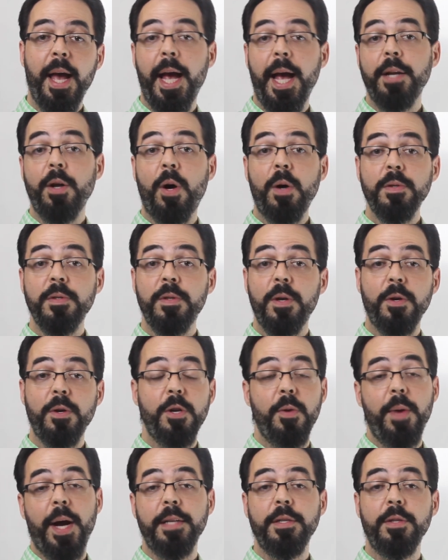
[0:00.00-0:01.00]
and also
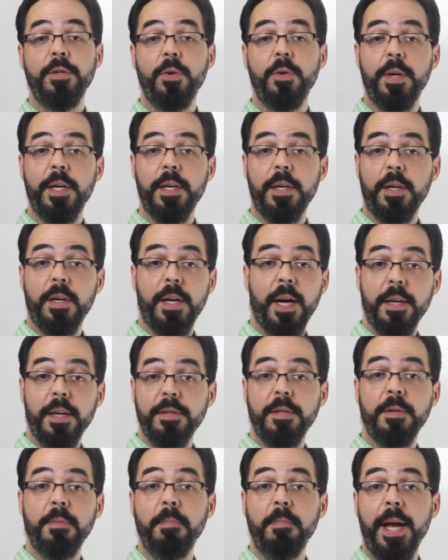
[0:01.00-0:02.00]
you had to do a
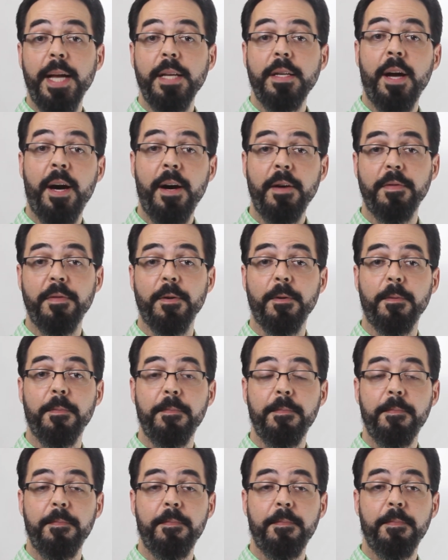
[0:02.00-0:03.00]
custom-made cover.
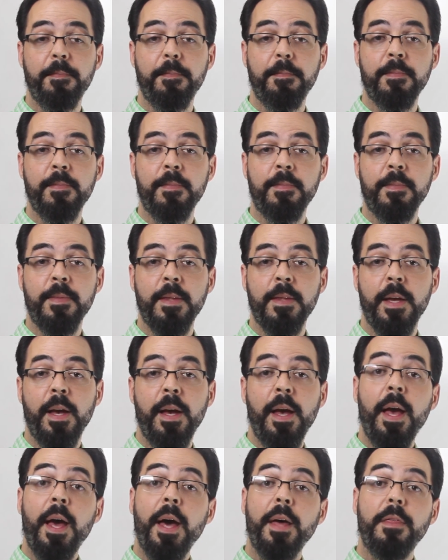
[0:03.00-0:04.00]

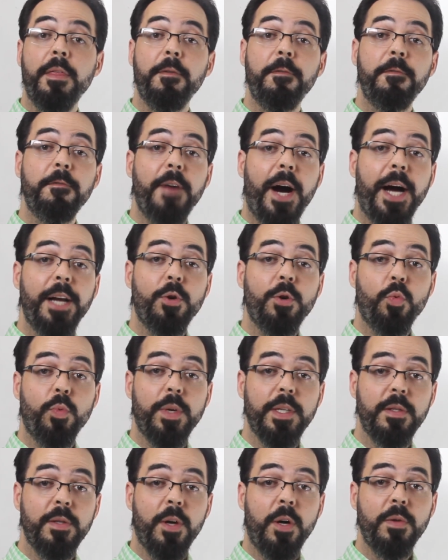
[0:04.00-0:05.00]
The final
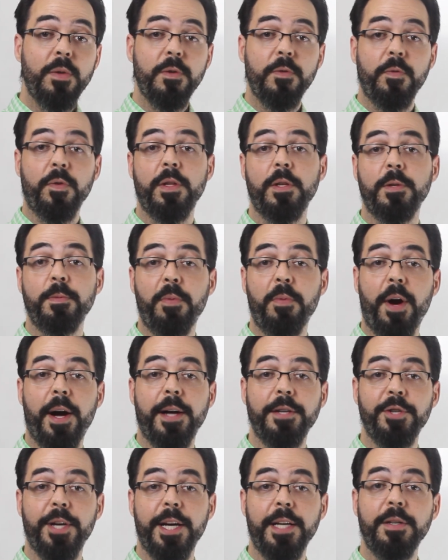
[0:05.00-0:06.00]
results for this
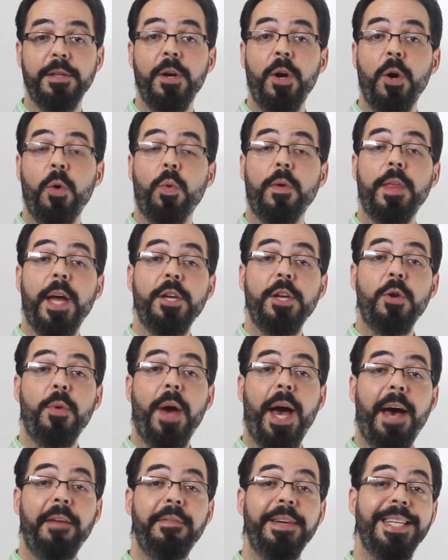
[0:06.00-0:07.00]
project were that you
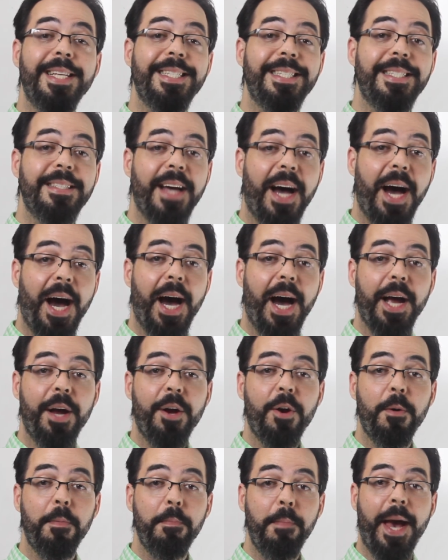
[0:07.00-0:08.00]
have an
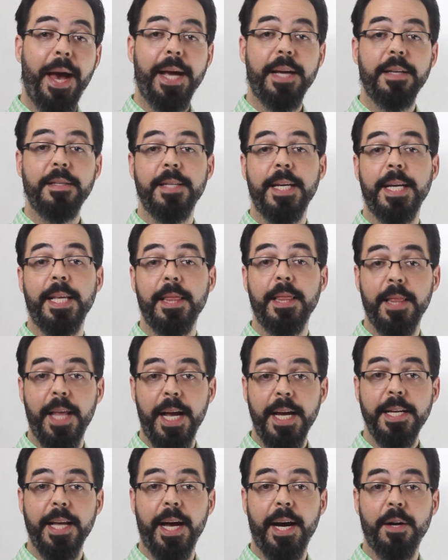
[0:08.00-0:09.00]
entire magazine
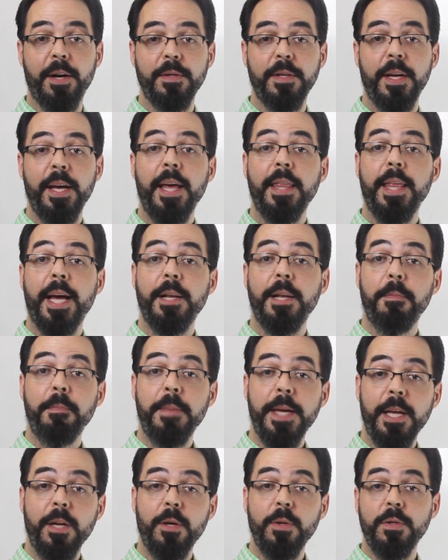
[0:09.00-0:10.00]
laid out that
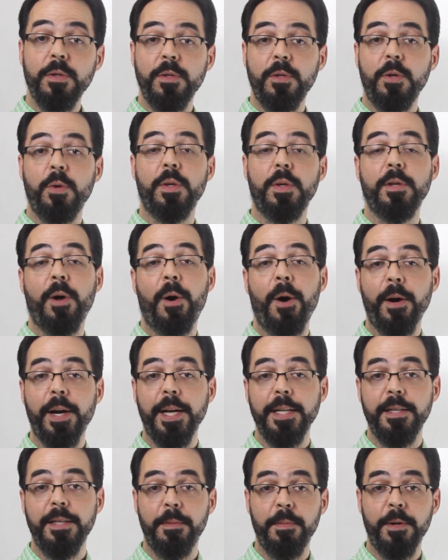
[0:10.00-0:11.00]
appeals to a
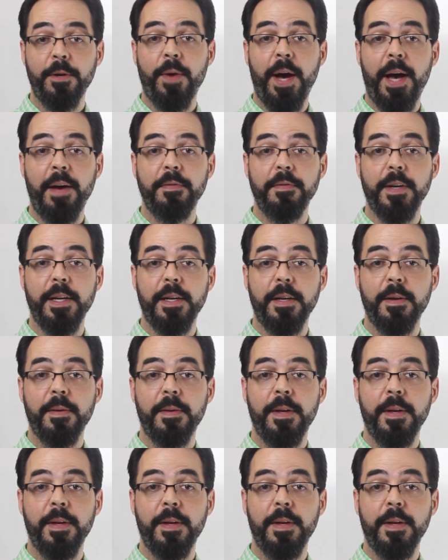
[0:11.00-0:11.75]
target demographic.